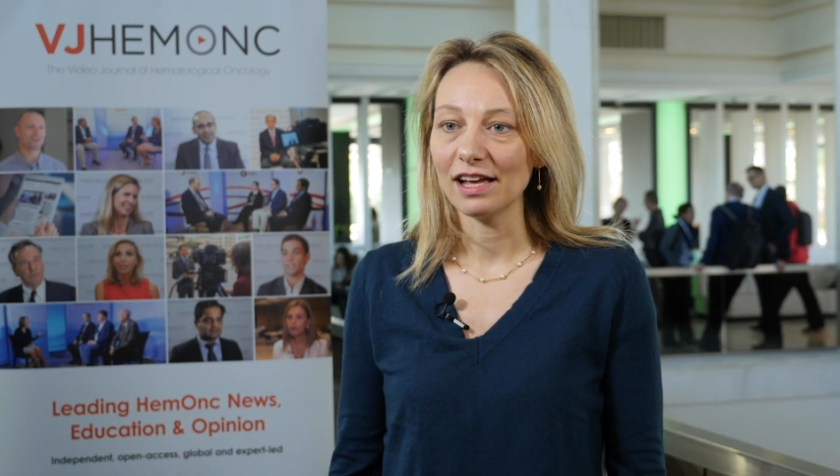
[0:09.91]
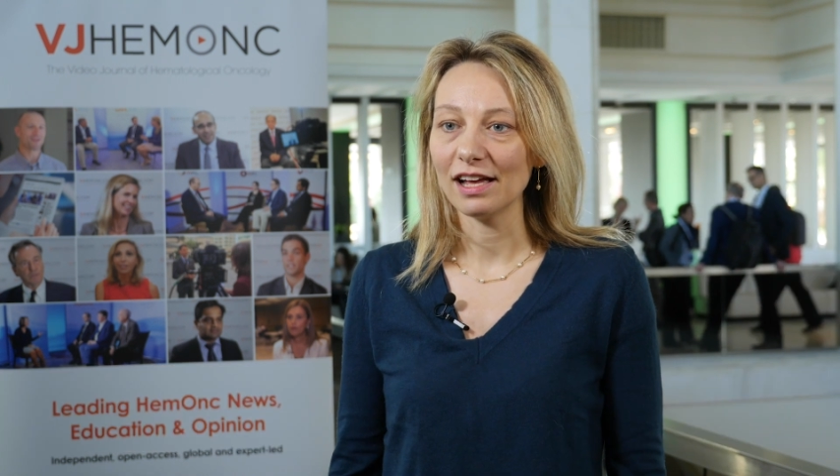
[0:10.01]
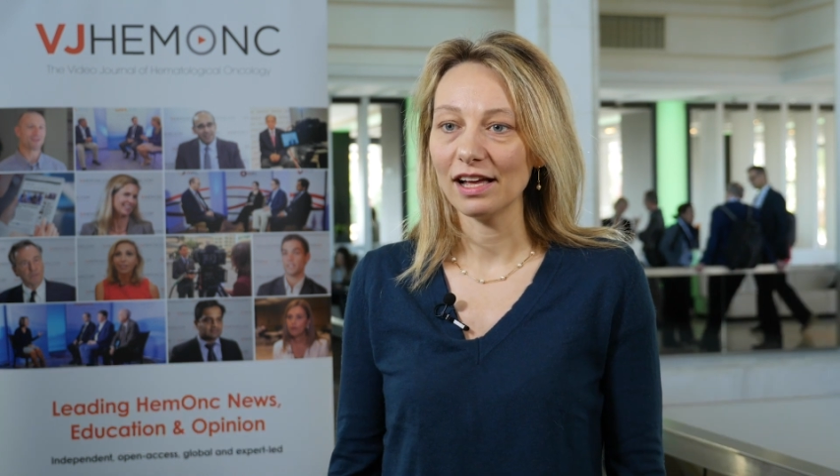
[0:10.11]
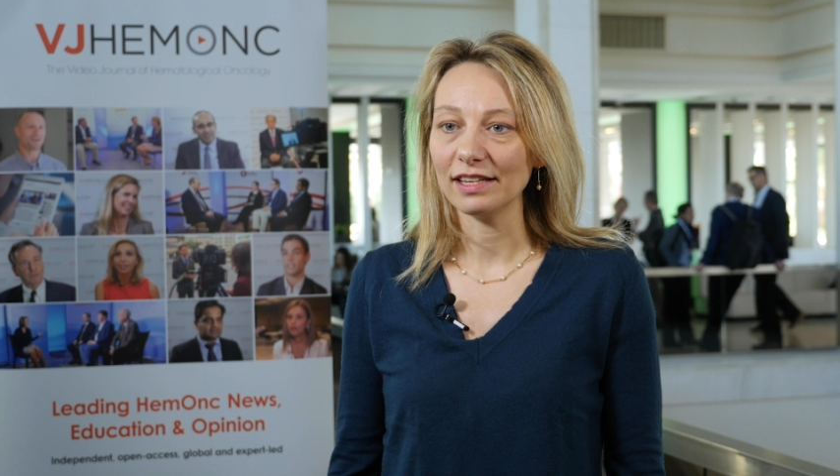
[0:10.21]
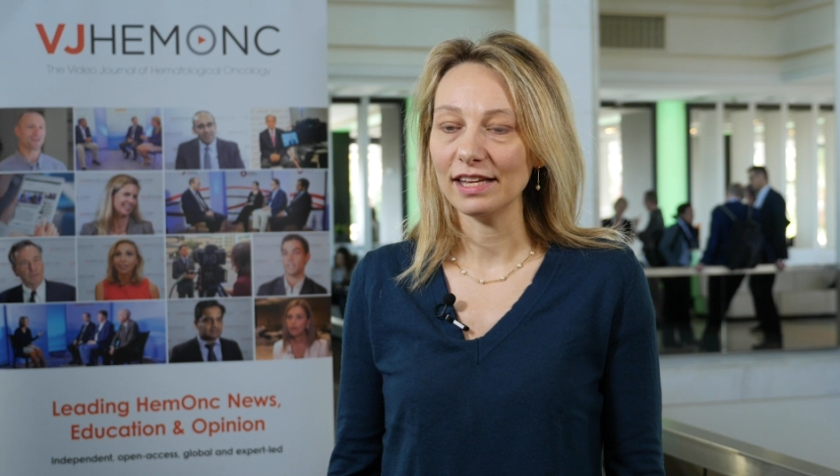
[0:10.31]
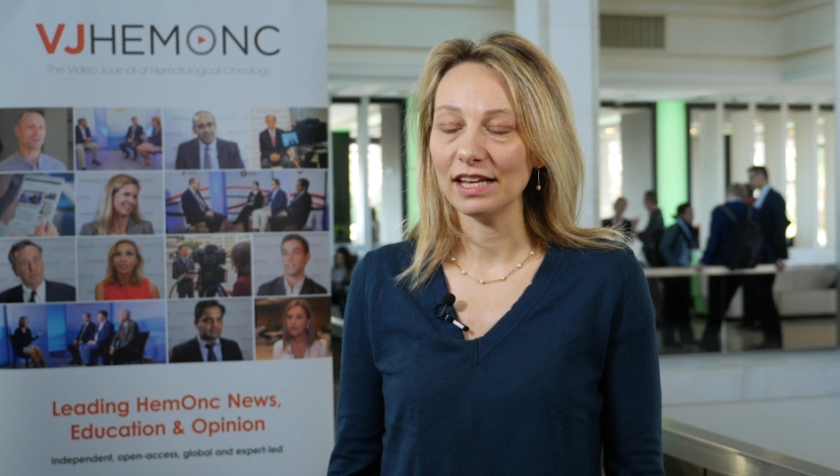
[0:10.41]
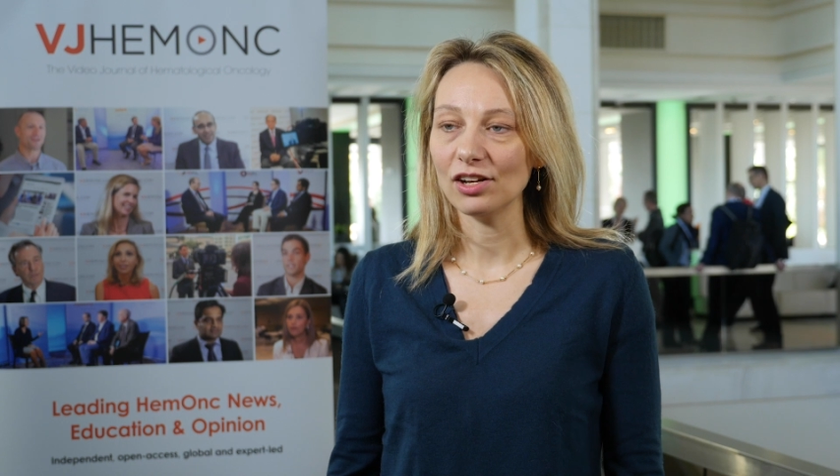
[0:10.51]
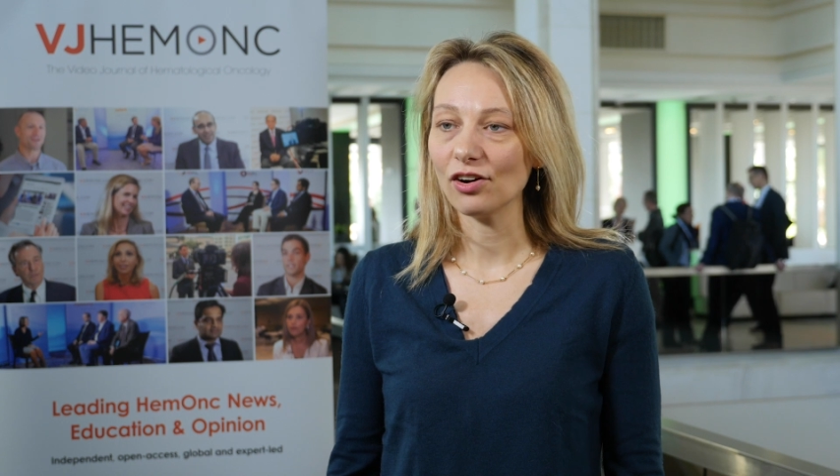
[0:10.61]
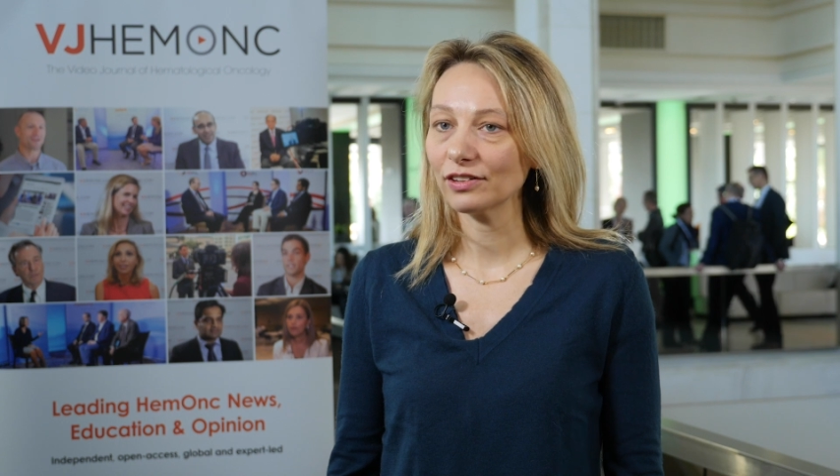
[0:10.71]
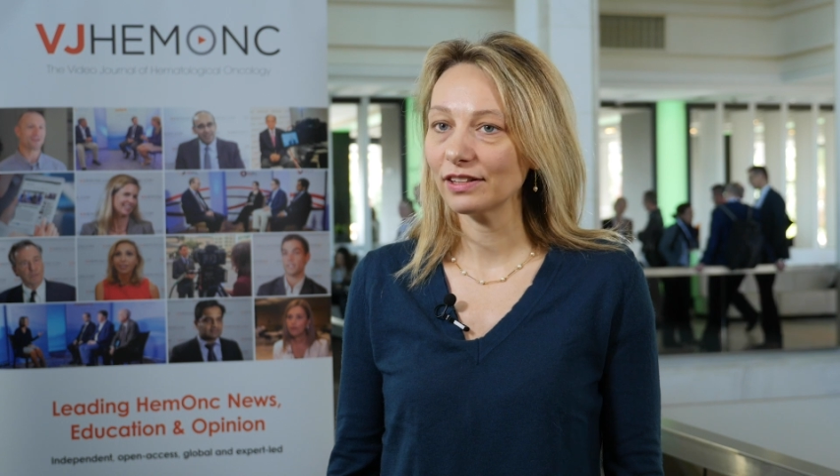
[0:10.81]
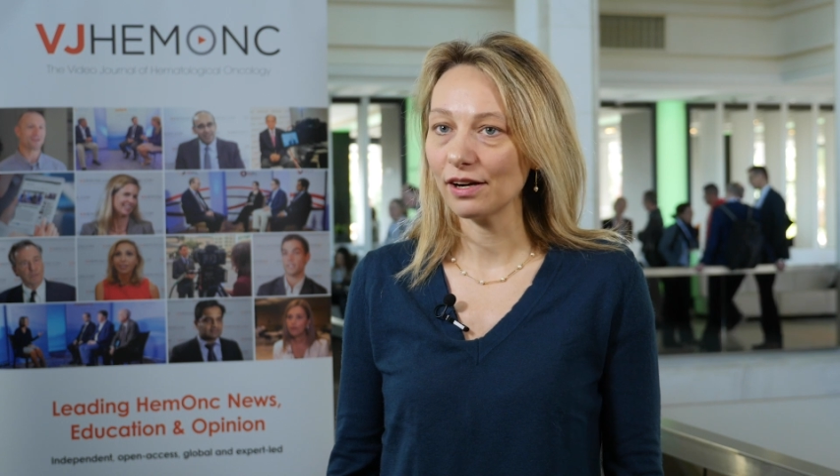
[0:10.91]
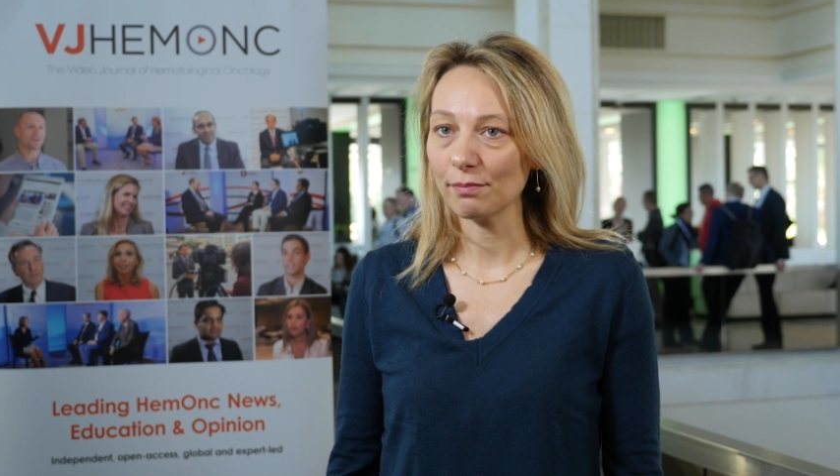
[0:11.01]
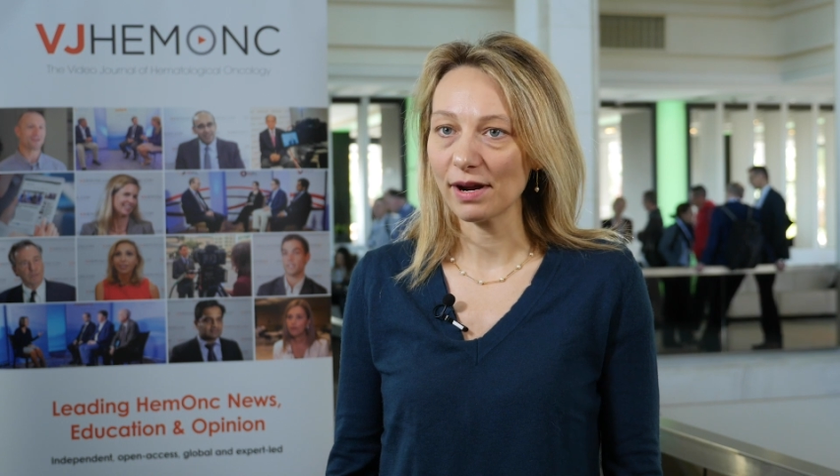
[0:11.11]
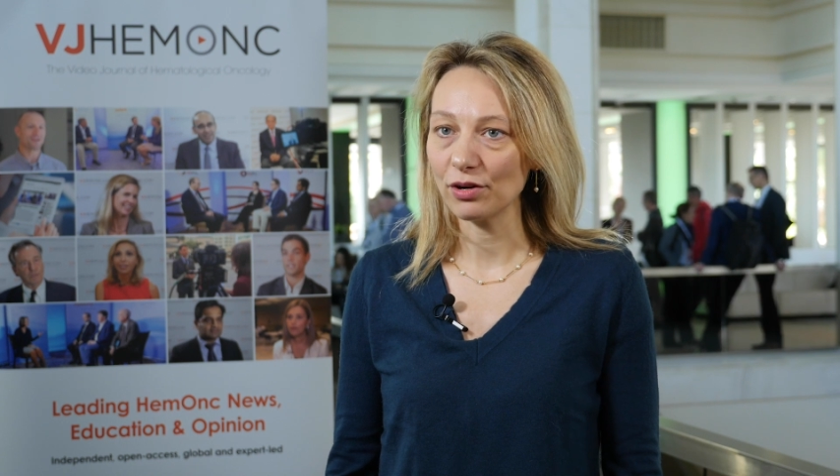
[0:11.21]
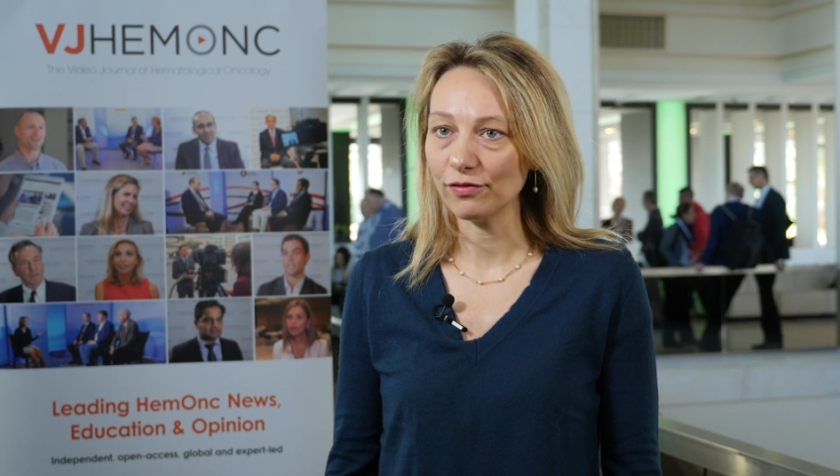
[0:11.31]
uh, the
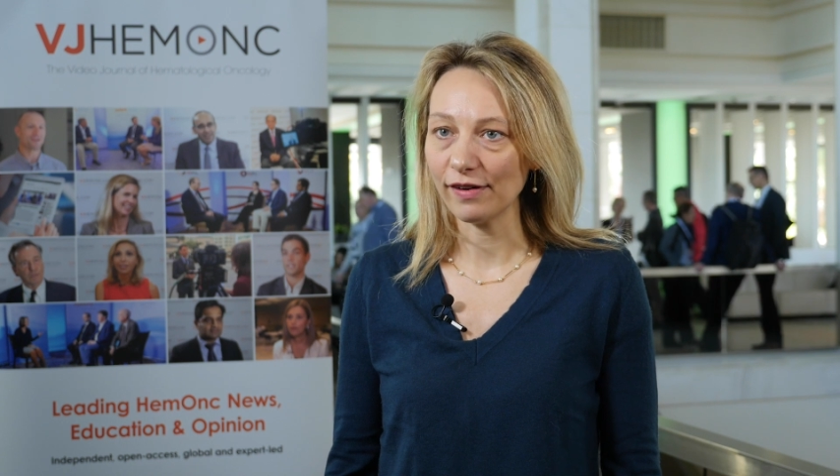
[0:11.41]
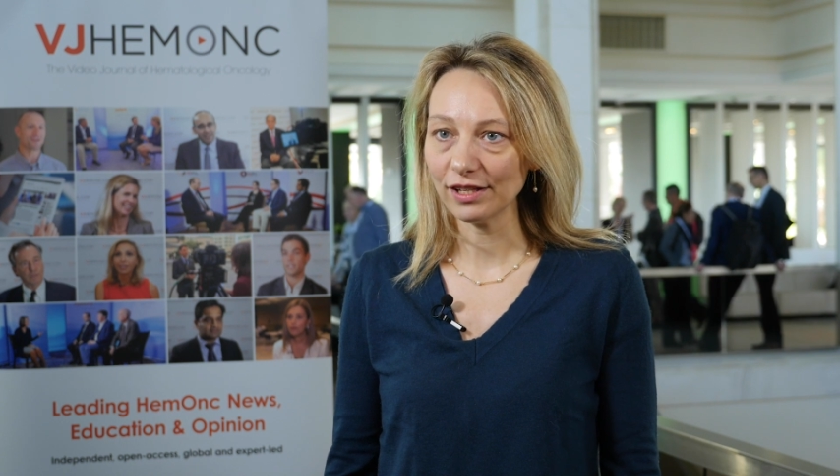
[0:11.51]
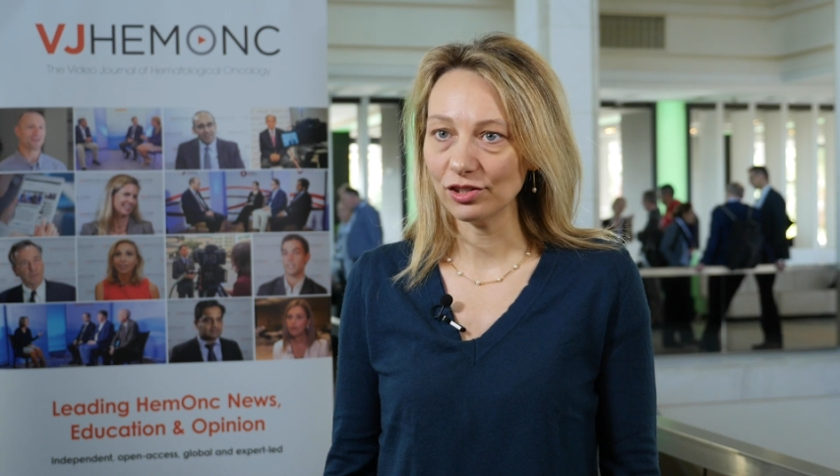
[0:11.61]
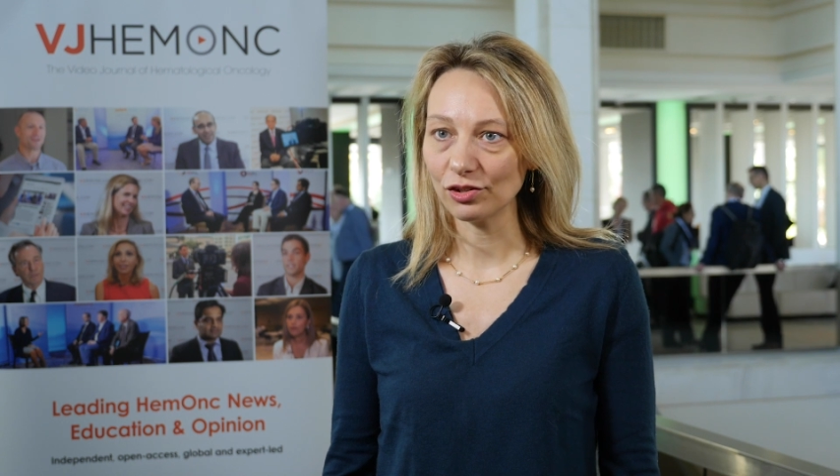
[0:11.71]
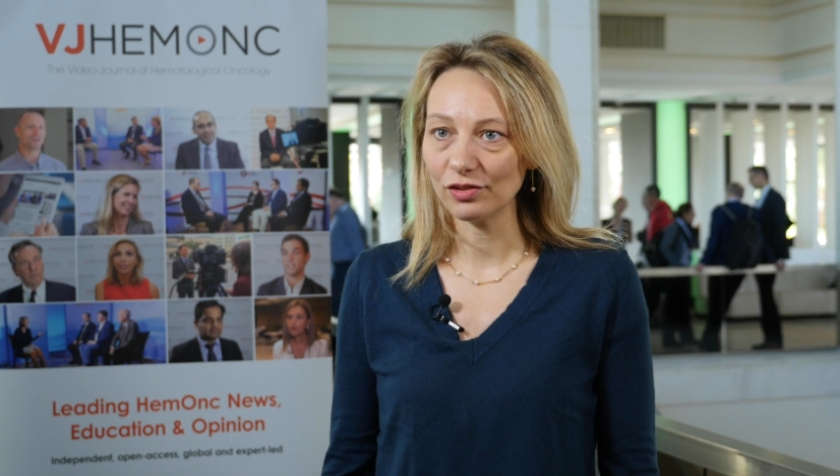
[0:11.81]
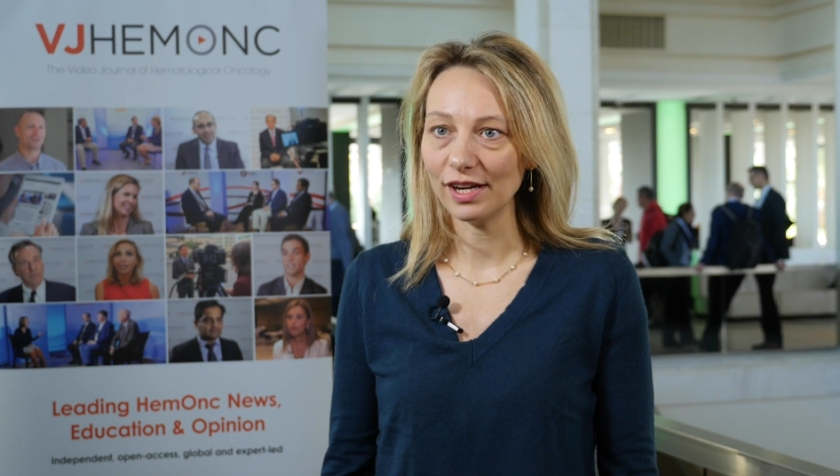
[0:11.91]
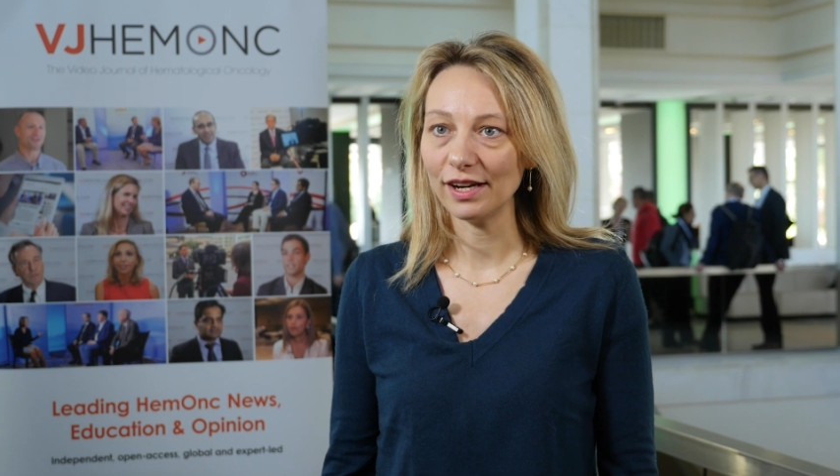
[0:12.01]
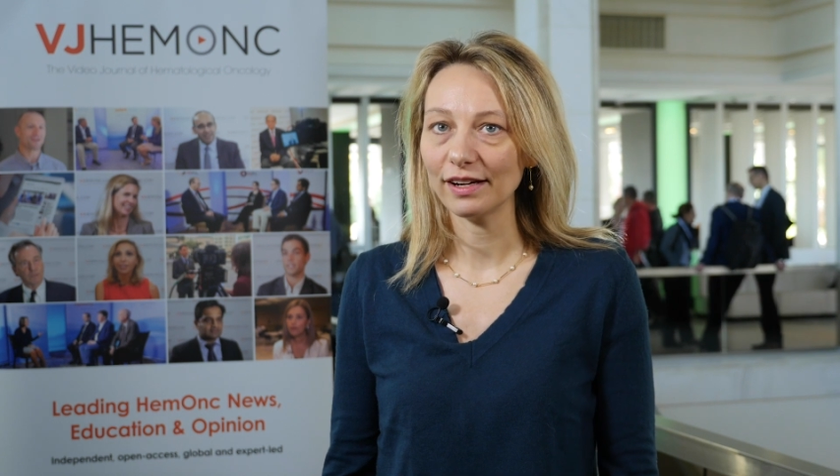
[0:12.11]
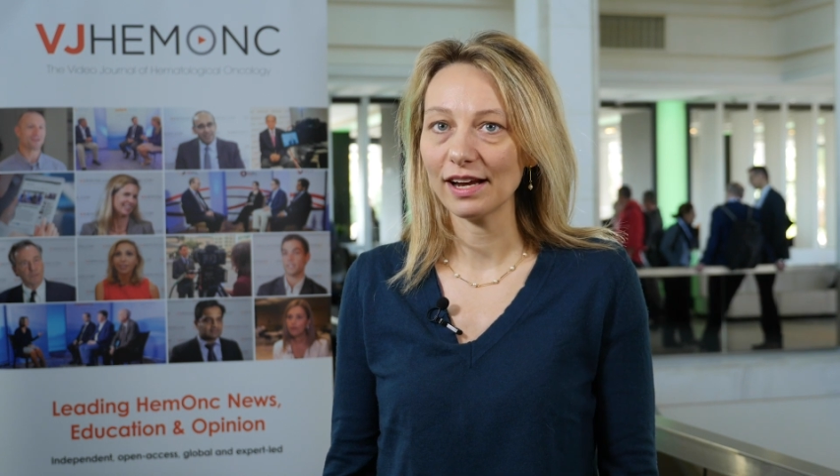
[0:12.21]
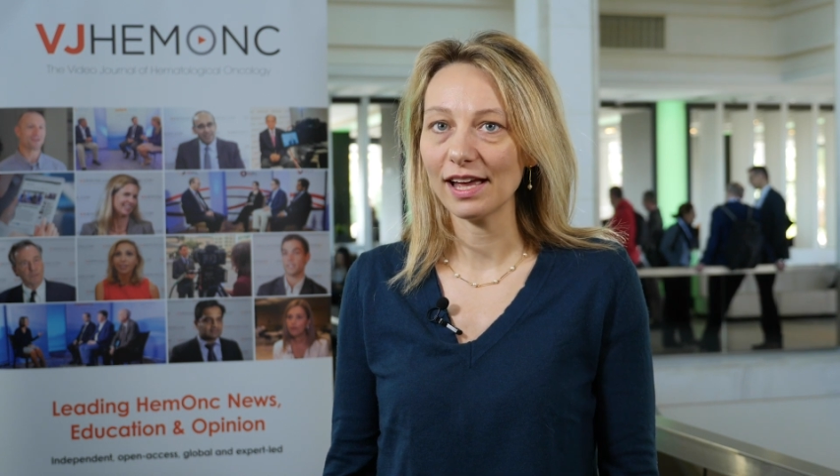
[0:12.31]
long-term manufacturing